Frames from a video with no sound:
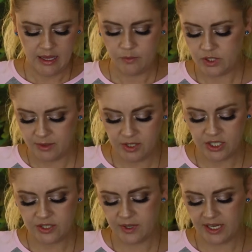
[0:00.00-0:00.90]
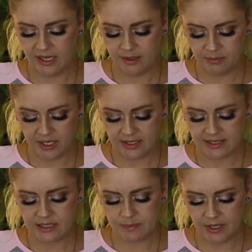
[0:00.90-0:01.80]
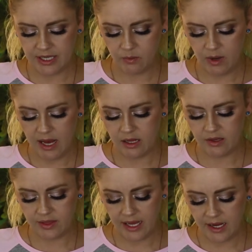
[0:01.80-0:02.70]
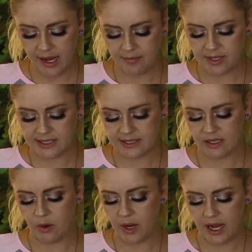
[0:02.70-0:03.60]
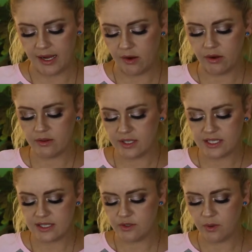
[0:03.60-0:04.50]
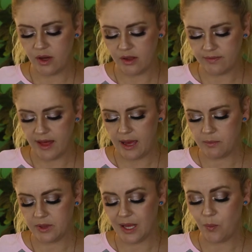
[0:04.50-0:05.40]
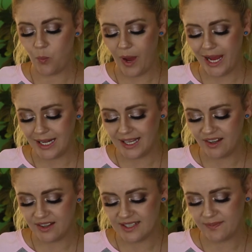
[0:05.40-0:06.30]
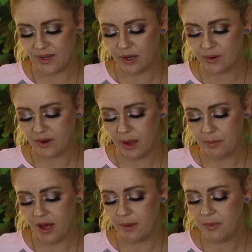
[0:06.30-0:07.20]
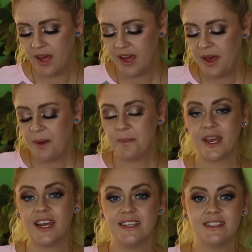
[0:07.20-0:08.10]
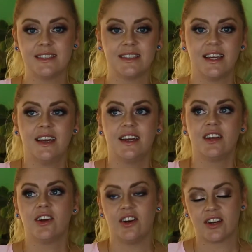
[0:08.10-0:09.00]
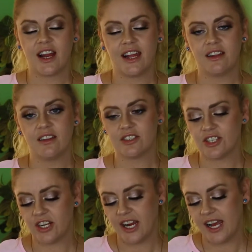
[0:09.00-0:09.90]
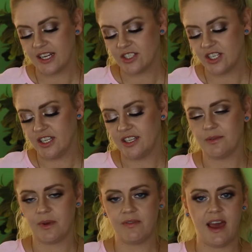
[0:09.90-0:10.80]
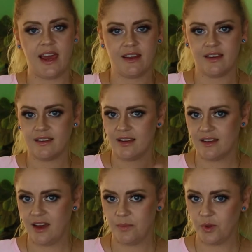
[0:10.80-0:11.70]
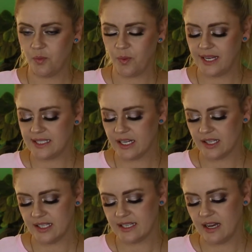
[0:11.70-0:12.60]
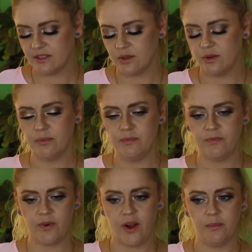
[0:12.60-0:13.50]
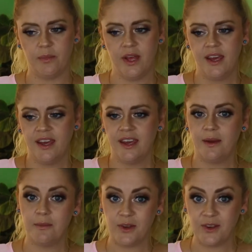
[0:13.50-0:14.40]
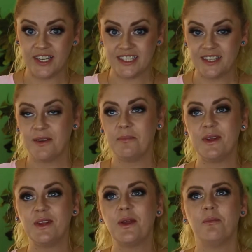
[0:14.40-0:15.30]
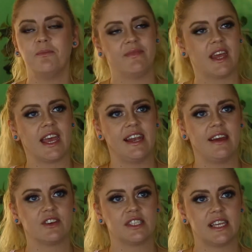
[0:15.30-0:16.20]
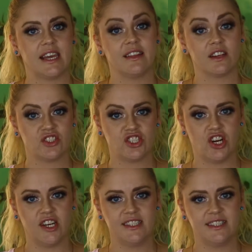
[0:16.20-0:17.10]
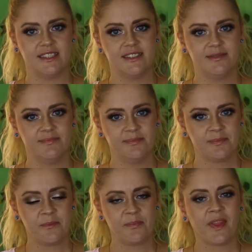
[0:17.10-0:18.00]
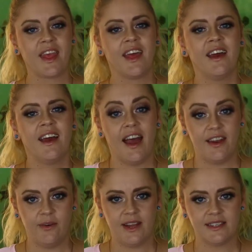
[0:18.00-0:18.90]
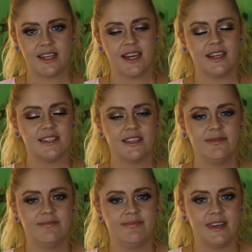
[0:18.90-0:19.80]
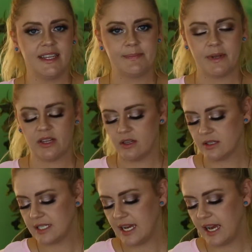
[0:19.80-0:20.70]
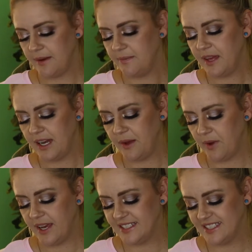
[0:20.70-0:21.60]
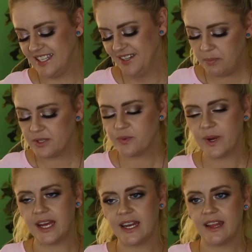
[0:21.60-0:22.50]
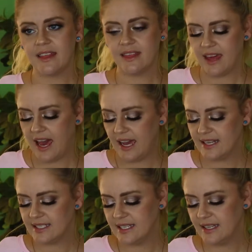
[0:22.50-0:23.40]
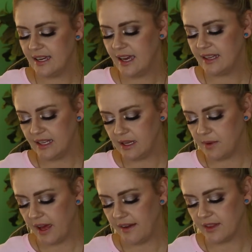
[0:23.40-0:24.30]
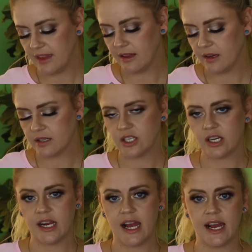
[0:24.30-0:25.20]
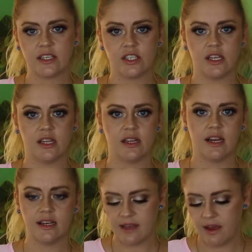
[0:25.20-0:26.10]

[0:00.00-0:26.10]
which I'm going to do again because it's been a while. They have been so kind not only to do all of that, but they waited on this video to come up because Connor had an allergic reaction, and we've had a couple of weeks here in this household from I can never say it, their shots. I know how to say it. It's been a long day. Anyways, between that and then him having the allergic reaction and then us